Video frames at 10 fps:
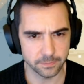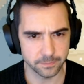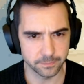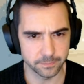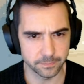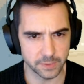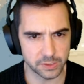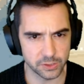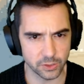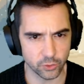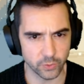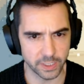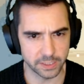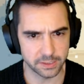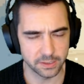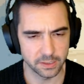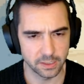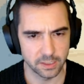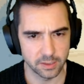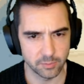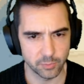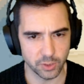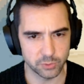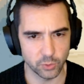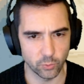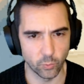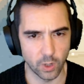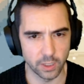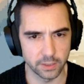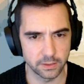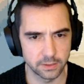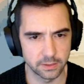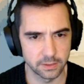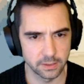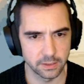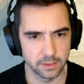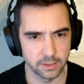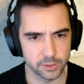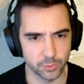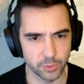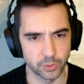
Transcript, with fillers: Hmm, this is a crit. Putting him to one? It's pretty